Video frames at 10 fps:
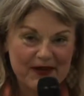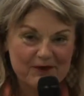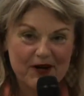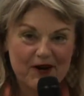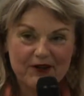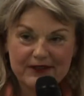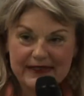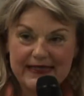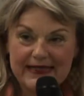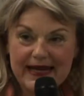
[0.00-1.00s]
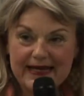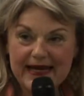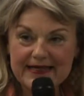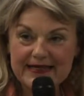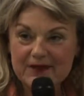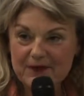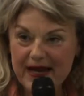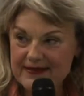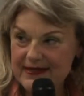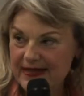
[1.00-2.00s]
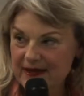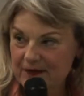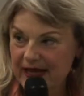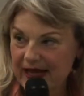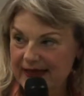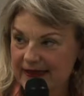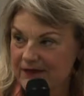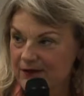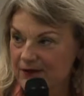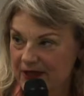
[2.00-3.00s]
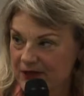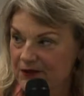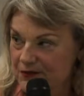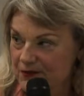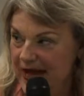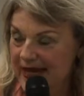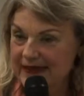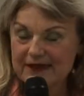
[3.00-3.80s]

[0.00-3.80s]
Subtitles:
we all need a customized eating plan if we want to lose weight.